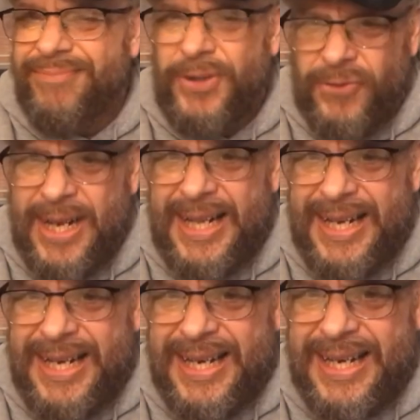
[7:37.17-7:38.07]

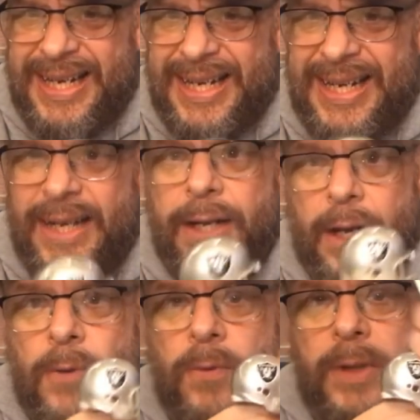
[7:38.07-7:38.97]
No,
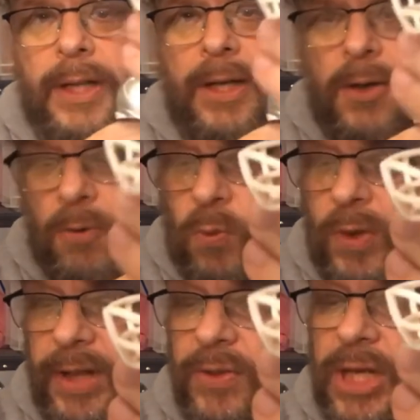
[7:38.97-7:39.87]
we're going to go
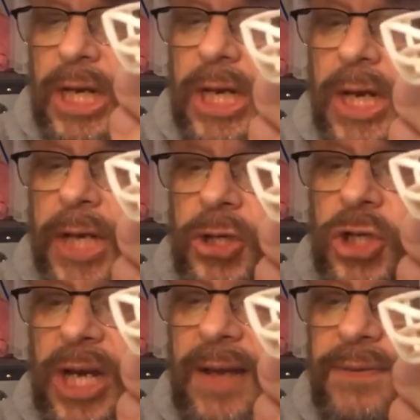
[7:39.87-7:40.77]
with the
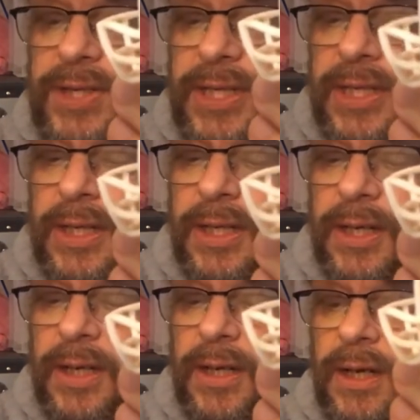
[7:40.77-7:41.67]
Chiefs.
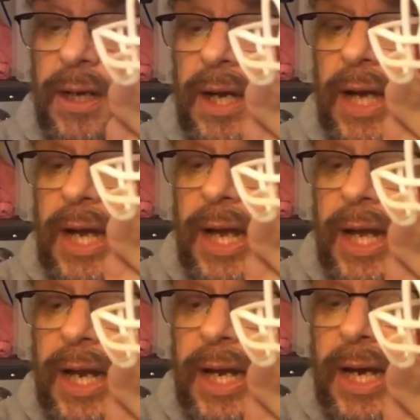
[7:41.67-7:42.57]

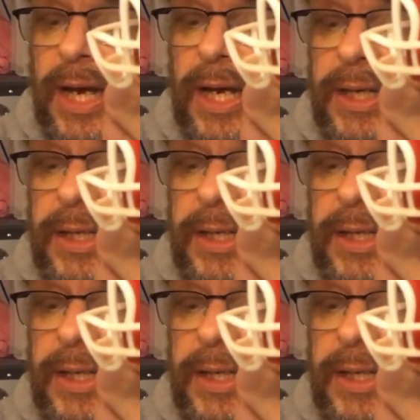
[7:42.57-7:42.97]
And yeah,